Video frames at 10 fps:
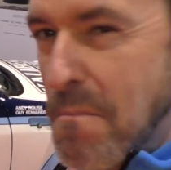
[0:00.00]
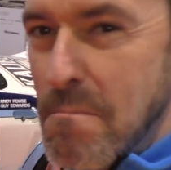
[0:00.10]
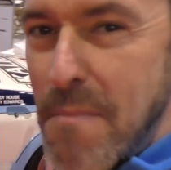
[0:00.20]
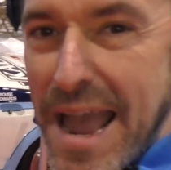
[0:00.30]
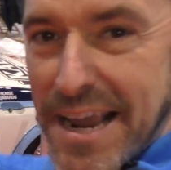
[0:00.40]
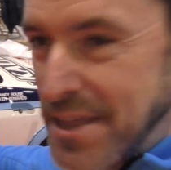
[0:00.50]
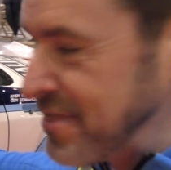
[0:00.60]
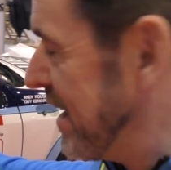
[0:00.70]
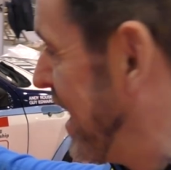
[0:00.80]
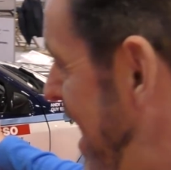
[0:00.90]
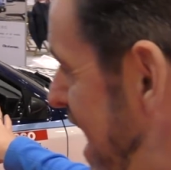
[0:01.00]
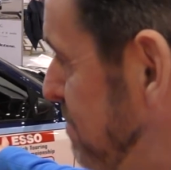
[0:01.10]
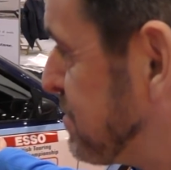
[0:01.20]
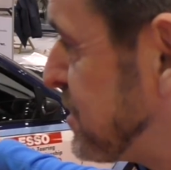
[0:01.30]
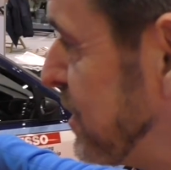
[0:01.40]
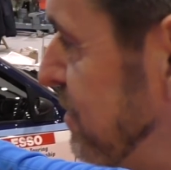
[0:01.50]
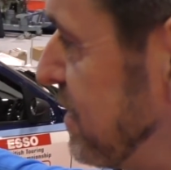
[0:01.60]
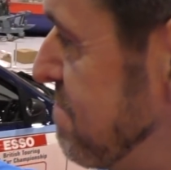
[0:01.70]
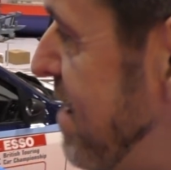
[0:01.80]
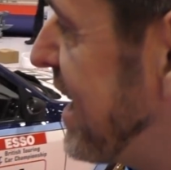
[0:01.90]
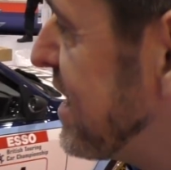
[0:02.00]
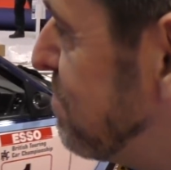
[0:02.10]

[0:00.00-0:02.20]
mega thing, absolutely mega.